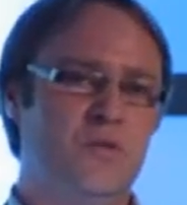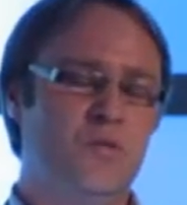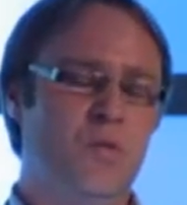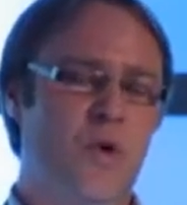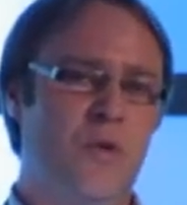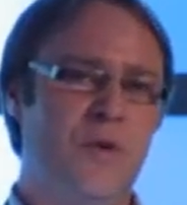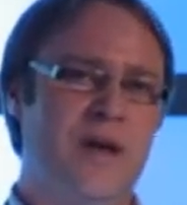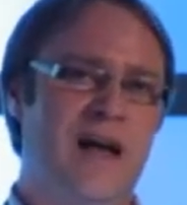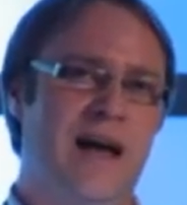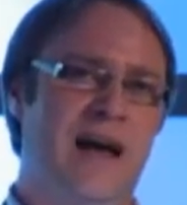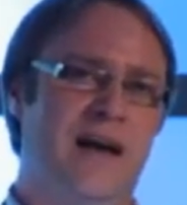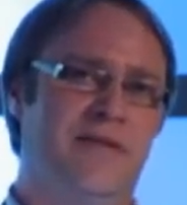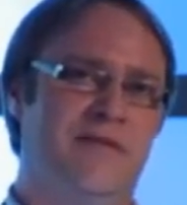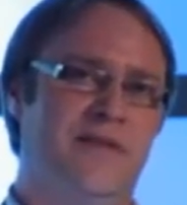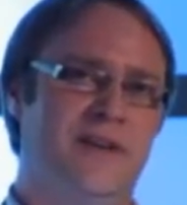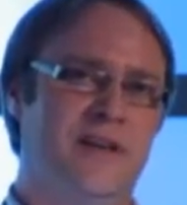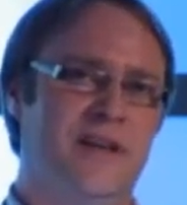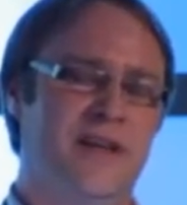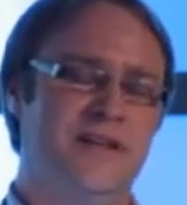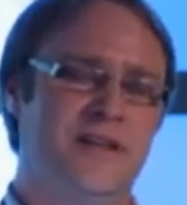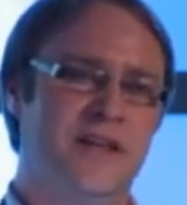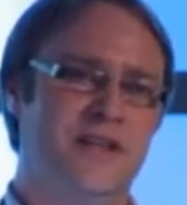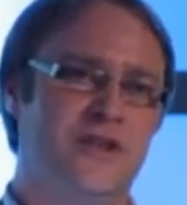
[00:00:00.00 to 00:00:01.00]
What we have
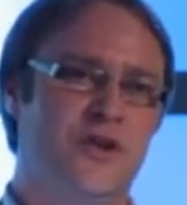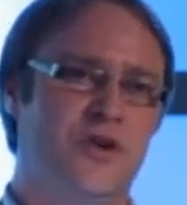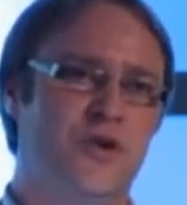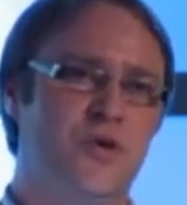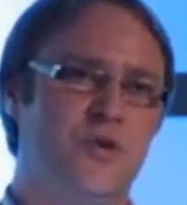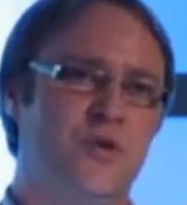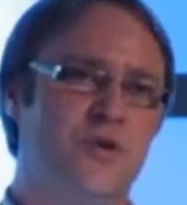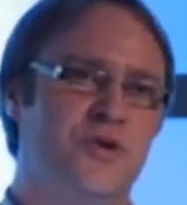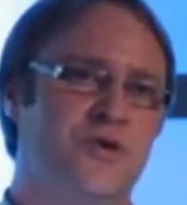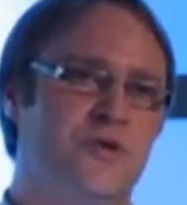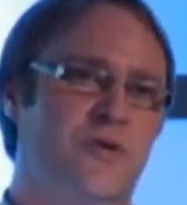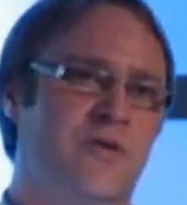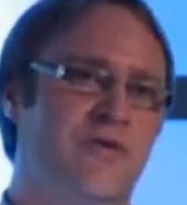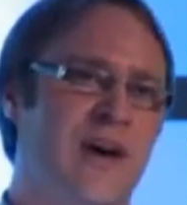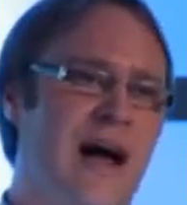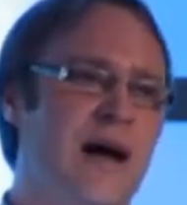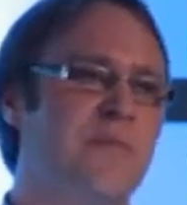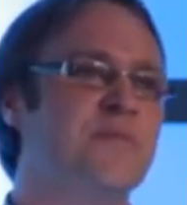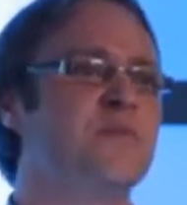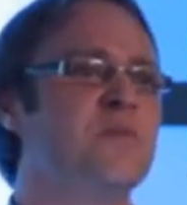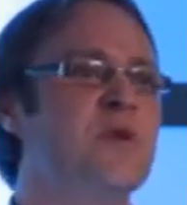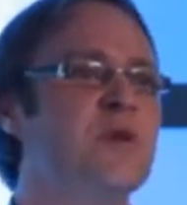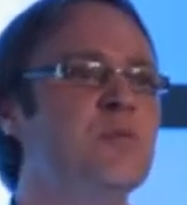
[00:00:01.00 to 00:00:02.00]
is a culture of
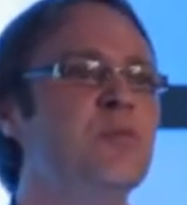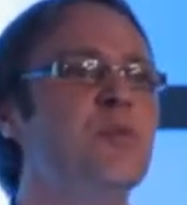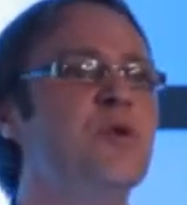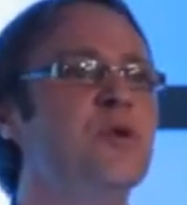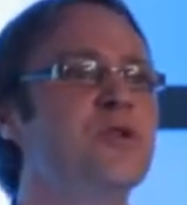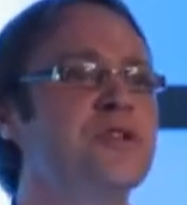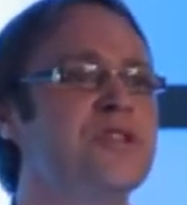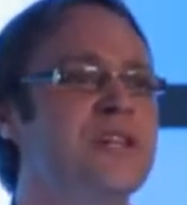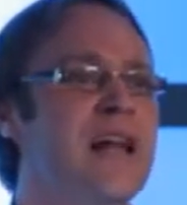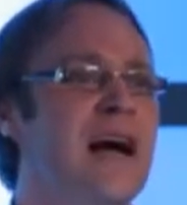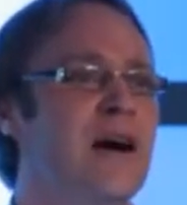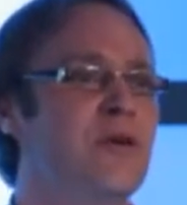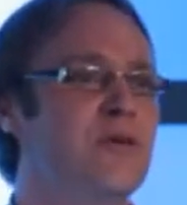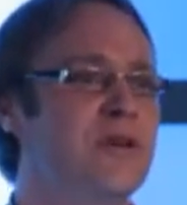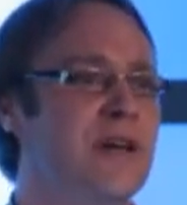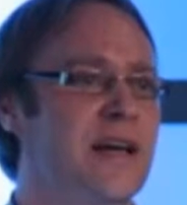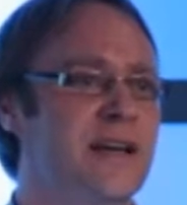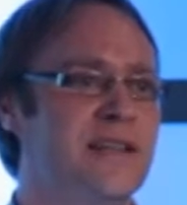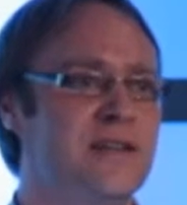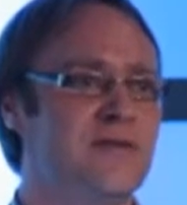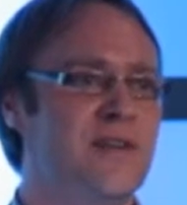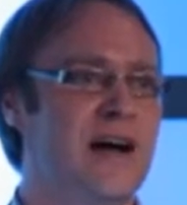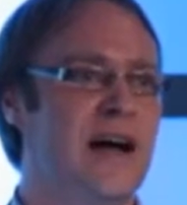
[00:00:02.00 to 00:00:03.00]
apps being pushed out,
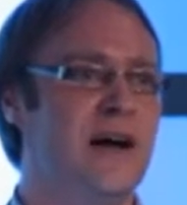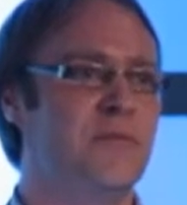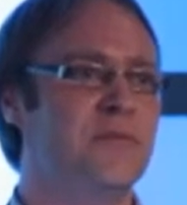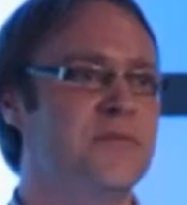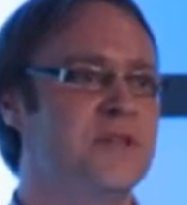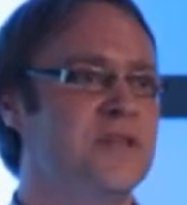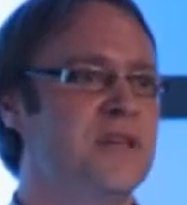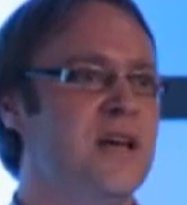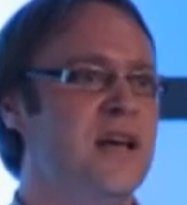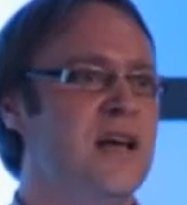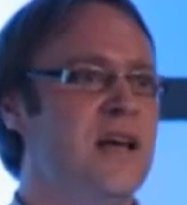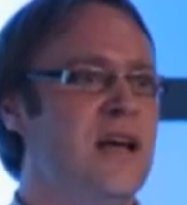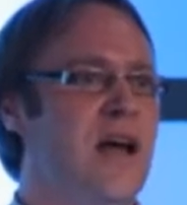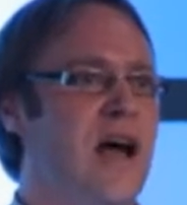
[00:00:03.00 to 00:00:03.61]
native apps,